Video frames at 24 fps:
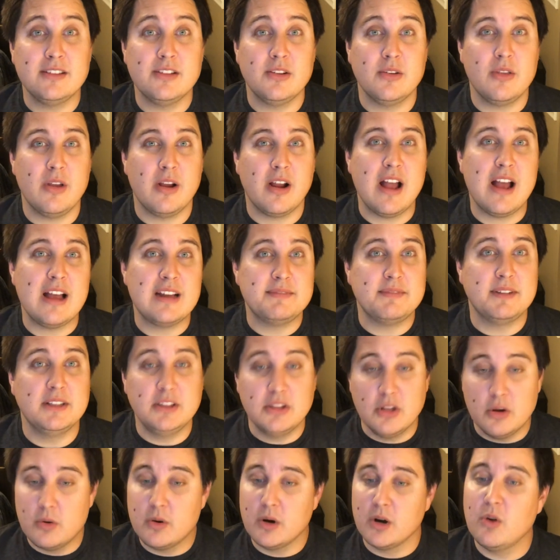so they're kind of a
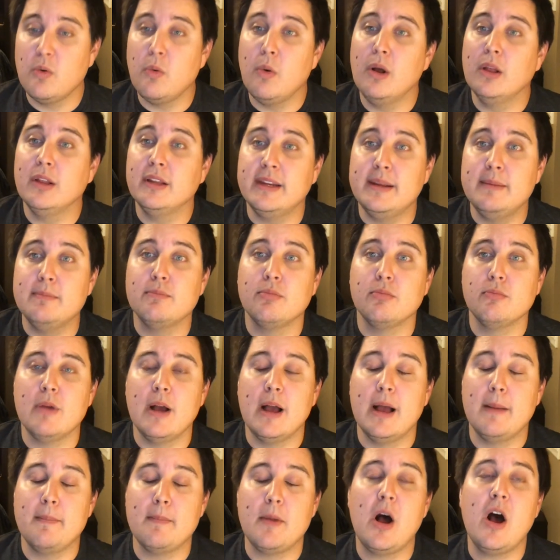lower quality
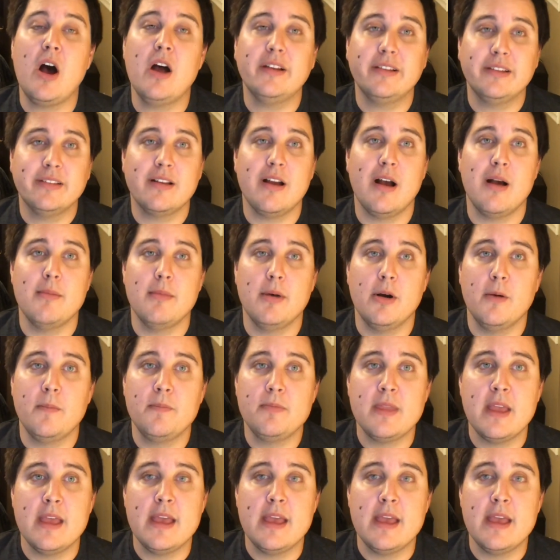Onyx combo.